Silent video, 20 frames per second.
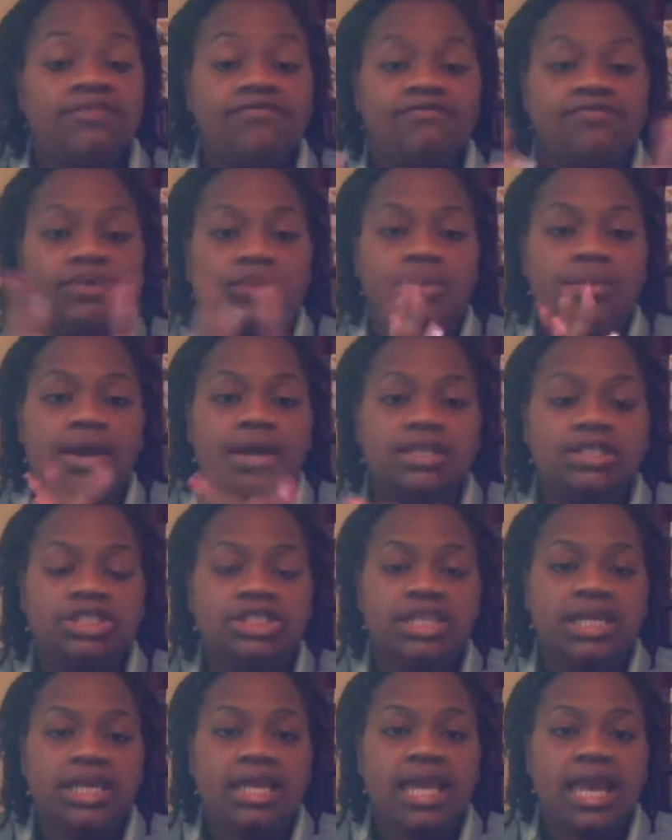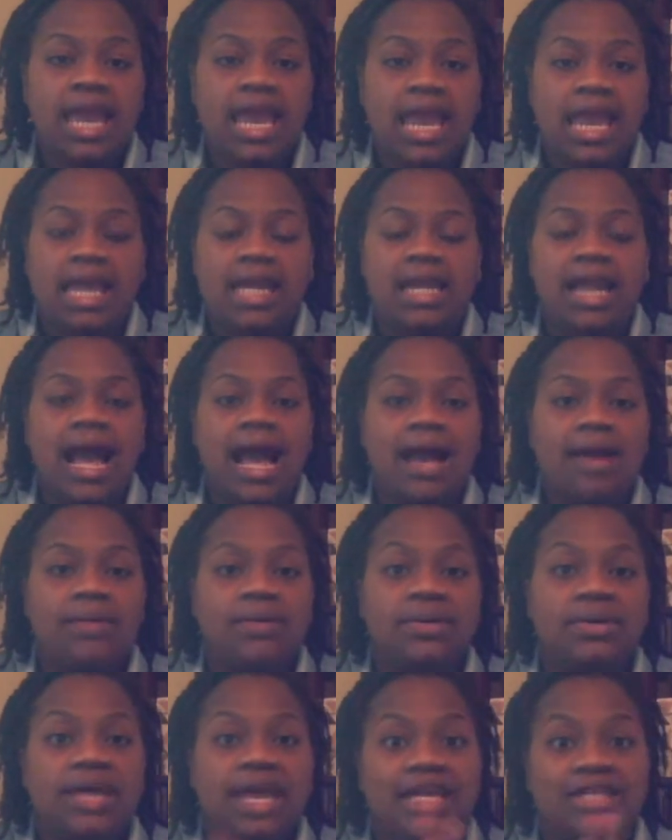for watching, and I
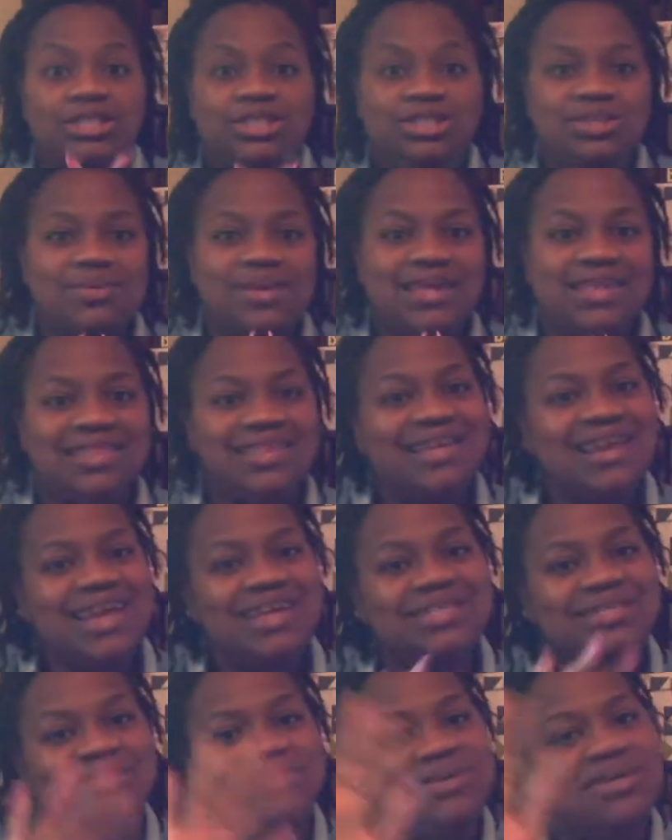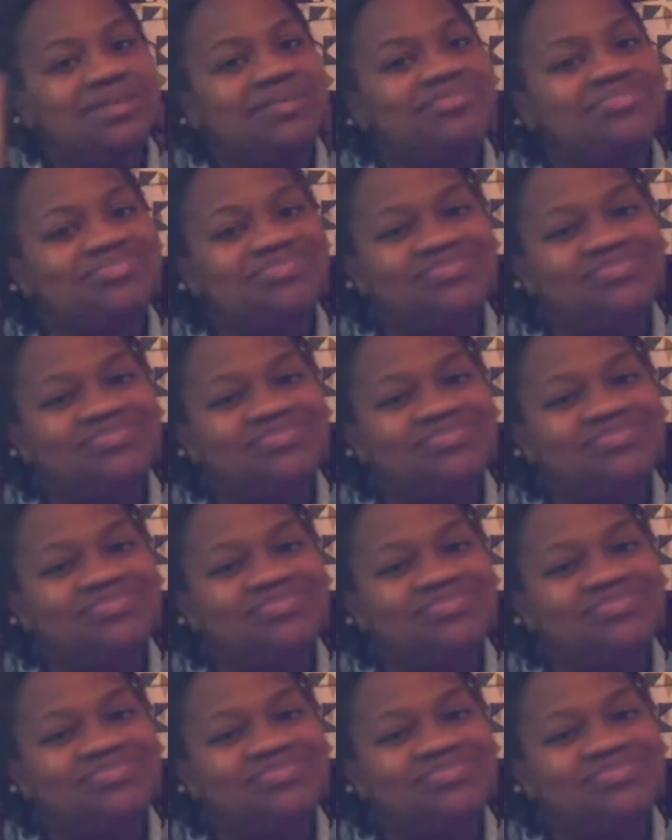will catch you in the next one.